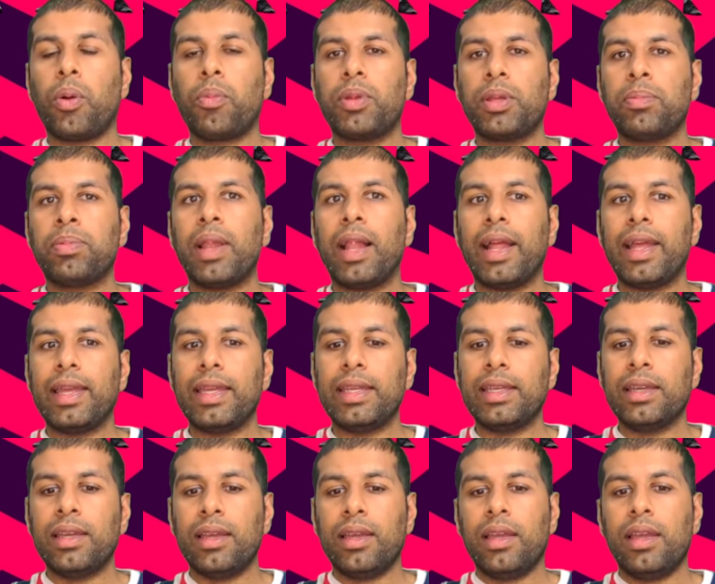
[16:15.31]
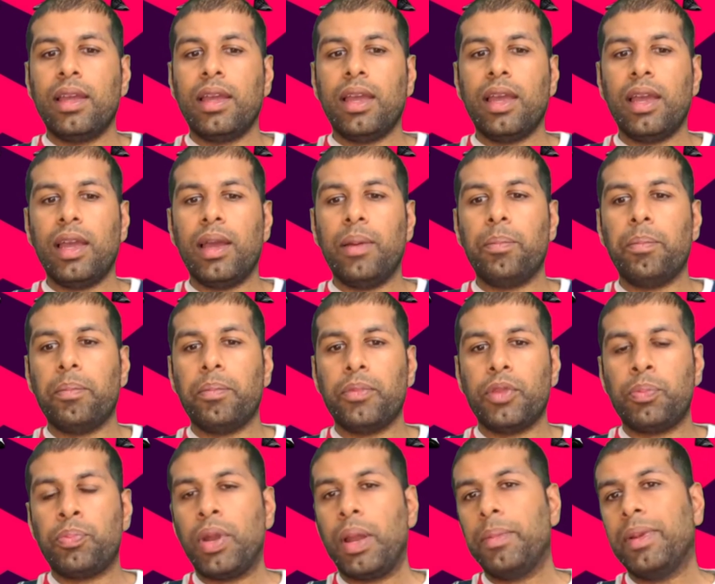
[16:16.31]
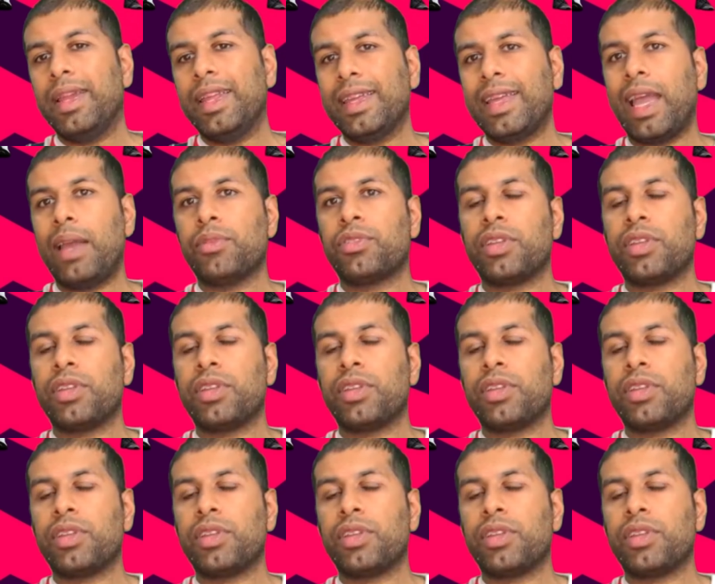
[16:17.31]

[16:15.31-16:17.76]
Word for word: probably play um, the Premier League game.